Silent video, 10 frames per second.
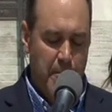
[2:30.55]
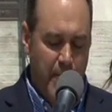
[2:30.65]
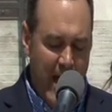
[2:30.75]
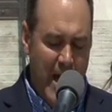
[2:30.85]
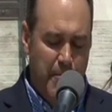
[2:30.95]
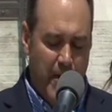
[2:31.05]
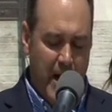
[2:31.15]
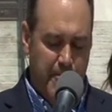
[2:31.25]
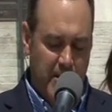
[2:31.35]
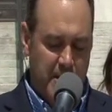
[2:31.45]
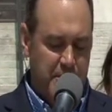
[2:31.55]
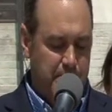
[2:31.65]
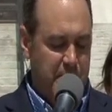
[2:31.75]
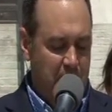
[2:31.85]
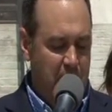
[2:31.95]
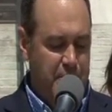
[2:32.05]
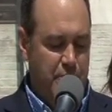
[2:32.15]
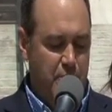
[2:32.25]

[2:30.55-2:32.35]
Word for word: Bad populism does